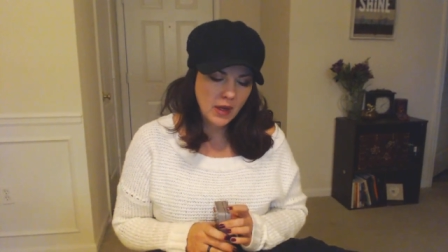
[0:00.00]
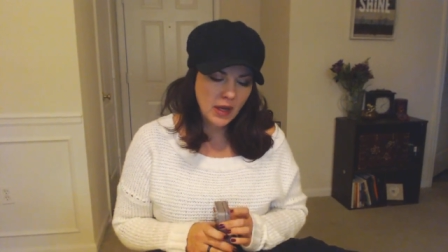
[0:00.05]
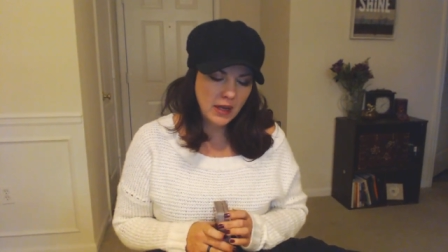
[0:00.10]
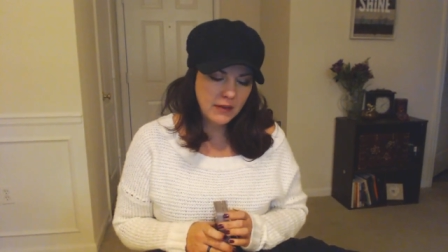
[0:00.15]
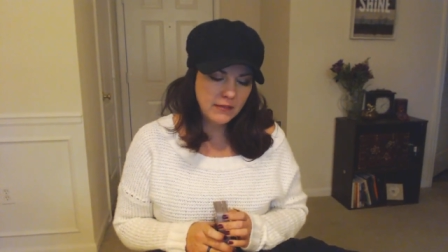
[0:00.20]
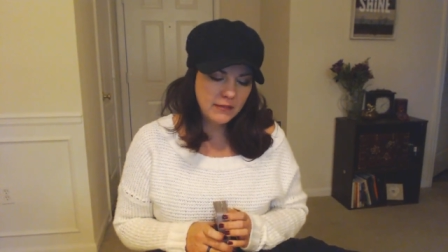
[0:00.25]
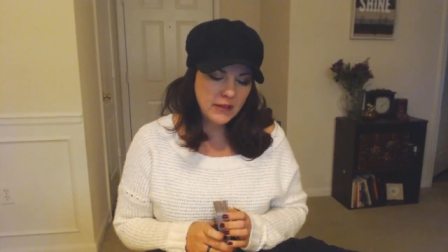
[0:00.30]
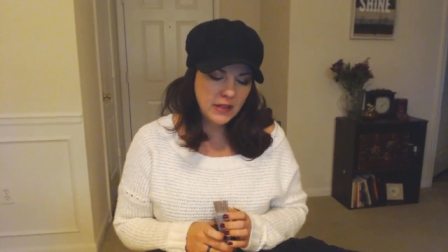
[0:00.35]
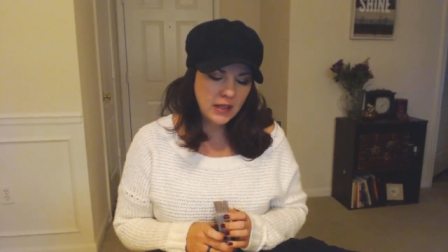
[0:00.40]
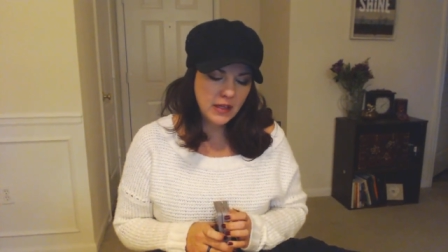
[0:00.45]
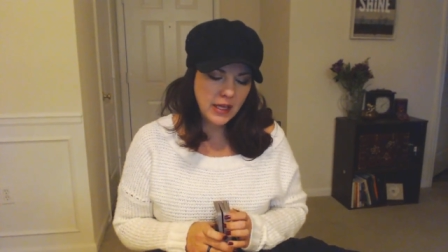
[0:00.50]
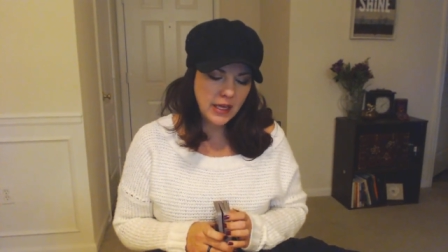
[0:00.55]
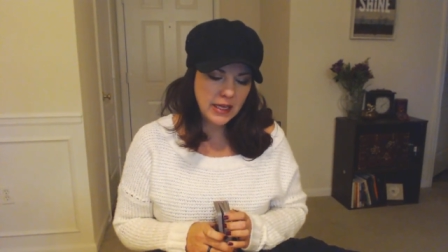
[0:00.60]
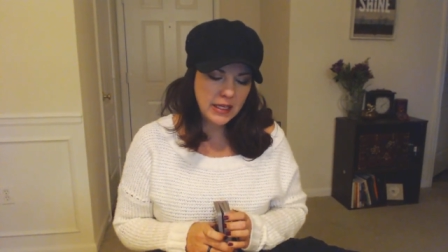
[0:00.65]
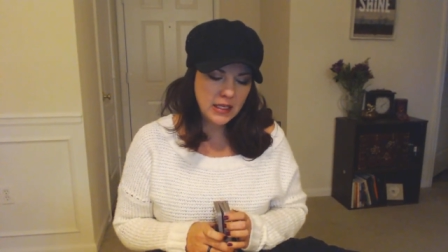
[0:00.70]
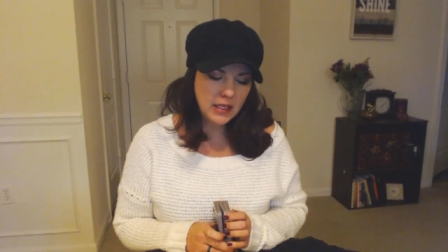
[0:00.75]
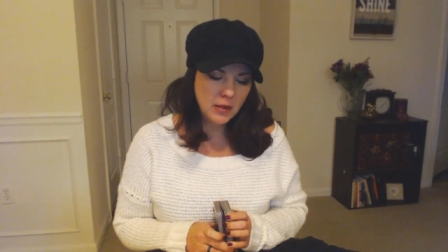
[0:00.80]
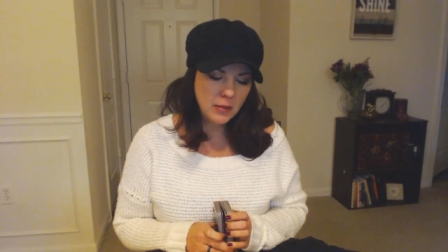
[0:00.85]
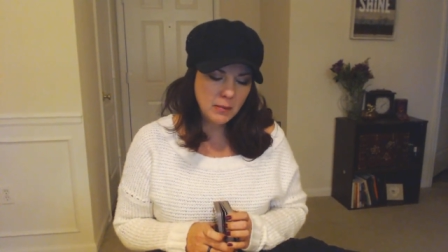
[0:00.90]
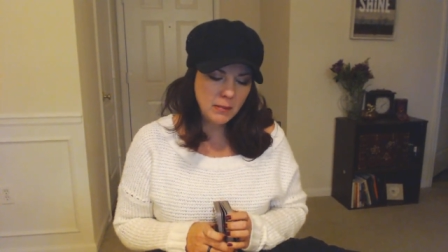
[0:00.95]
I feel
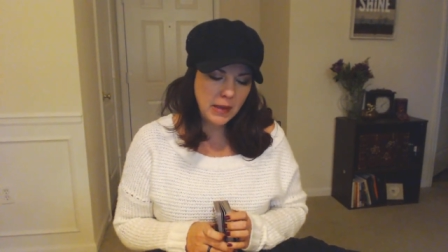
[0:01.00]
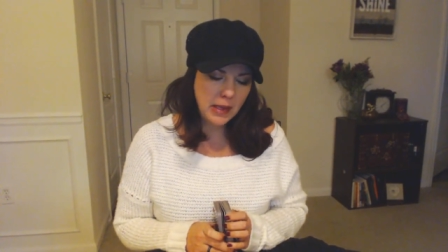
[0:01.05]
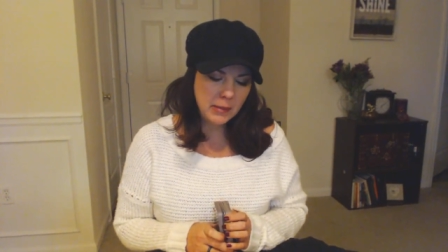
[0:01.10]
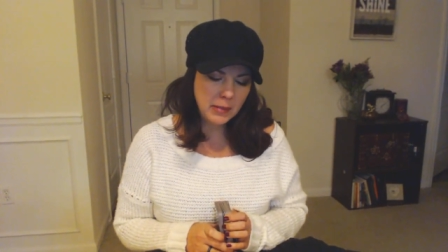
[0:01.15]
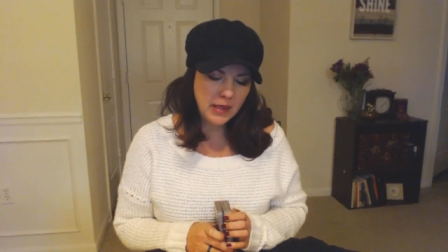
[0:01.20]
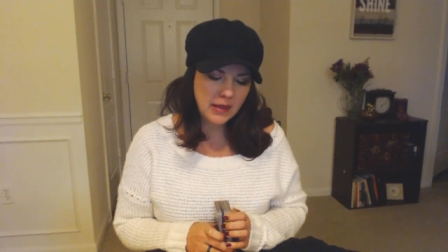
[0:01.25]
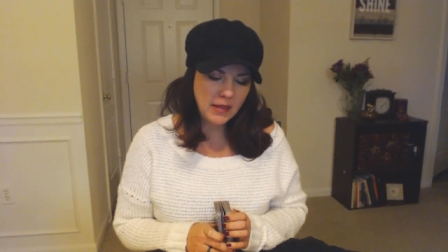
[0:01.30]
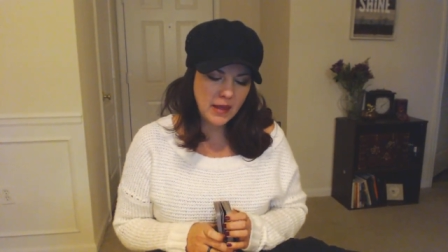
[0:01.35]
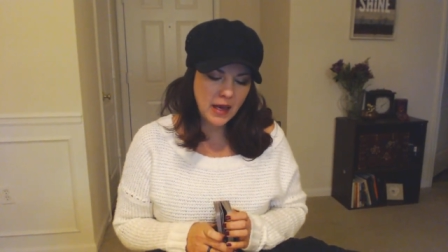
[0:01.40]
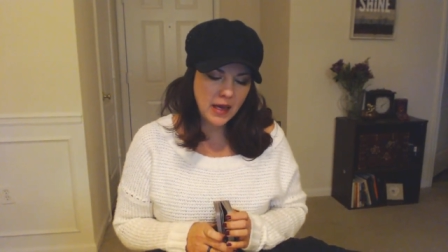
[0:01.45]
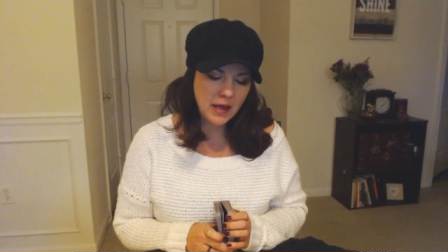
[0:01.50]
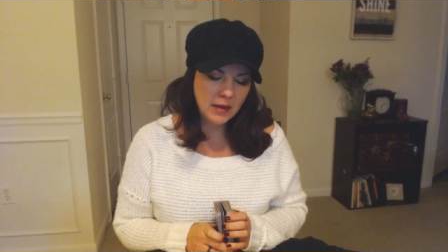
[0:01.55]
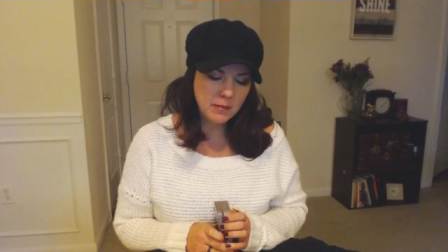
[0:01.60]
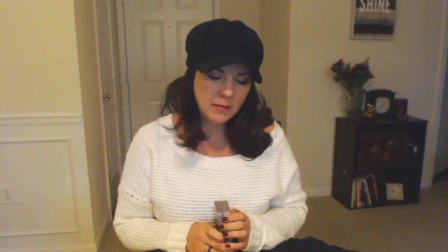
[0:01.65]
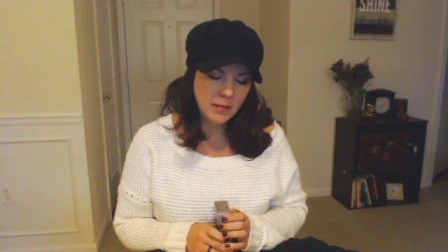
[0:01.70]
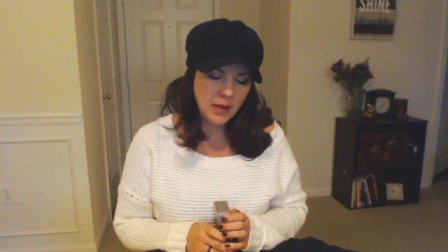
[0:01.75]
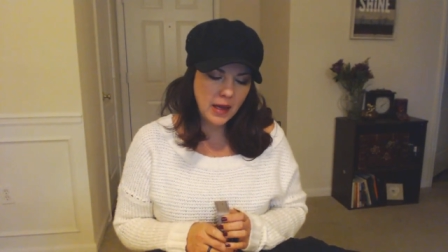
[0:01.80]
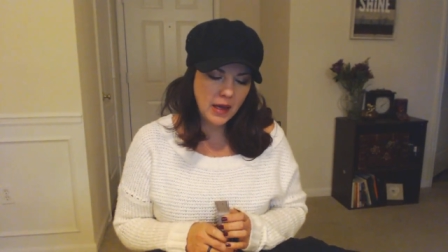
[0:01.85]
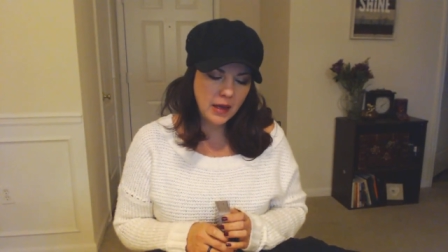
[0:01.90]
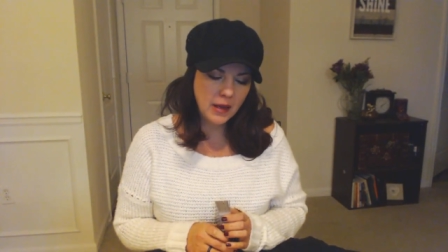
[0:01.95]
like maybe that
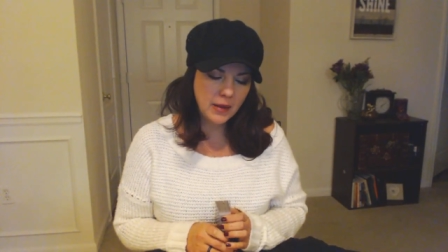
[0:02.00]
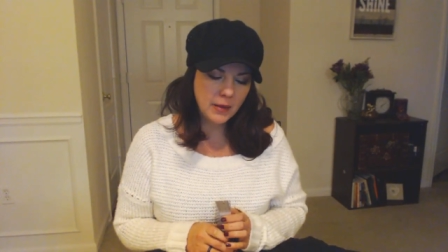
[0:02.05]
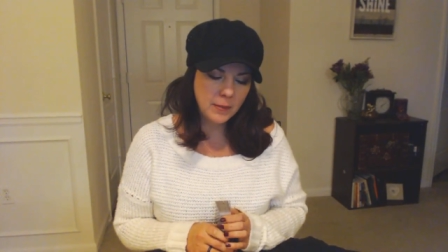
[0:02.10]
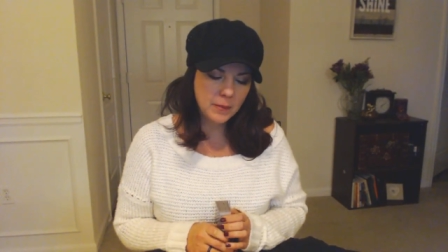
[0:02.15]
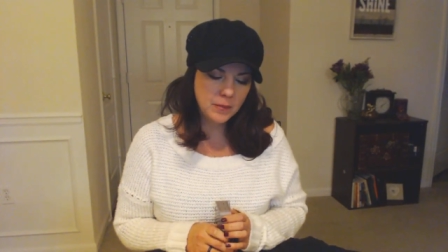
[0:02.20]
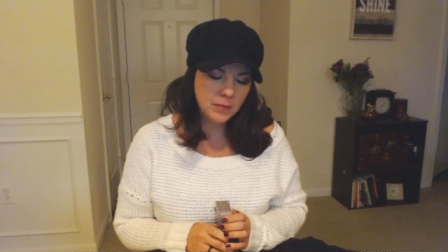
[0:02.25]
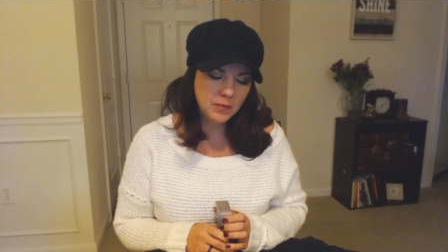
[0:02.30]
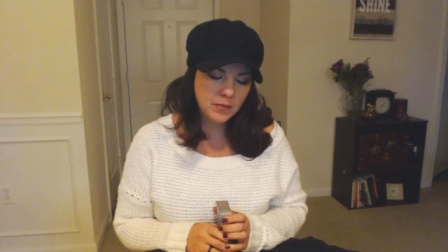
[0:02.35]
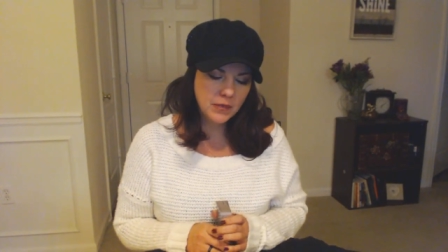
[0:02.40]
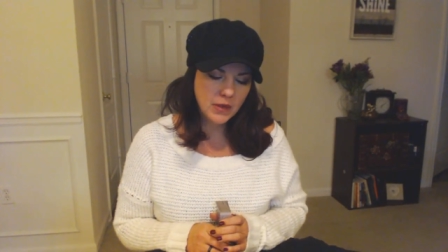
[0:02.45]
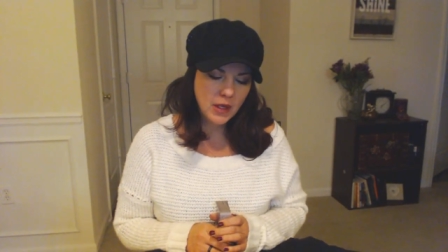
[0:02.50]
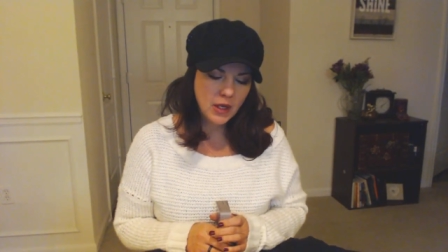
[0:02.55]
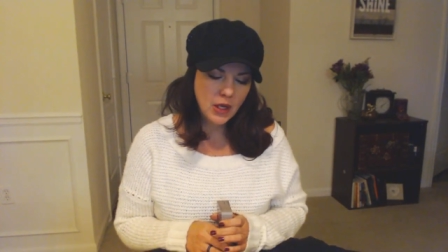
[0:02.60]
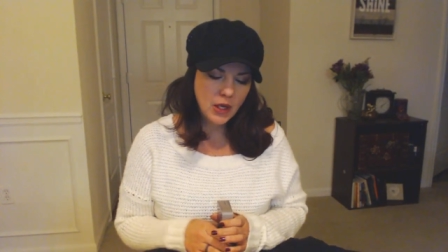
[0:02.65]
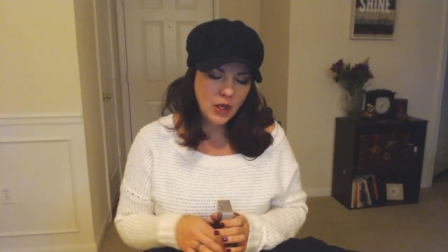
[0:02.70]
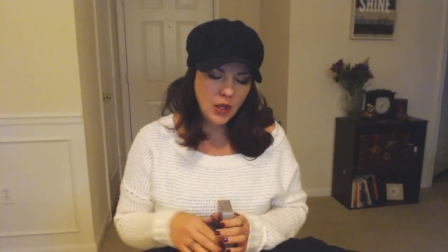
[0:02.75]
um,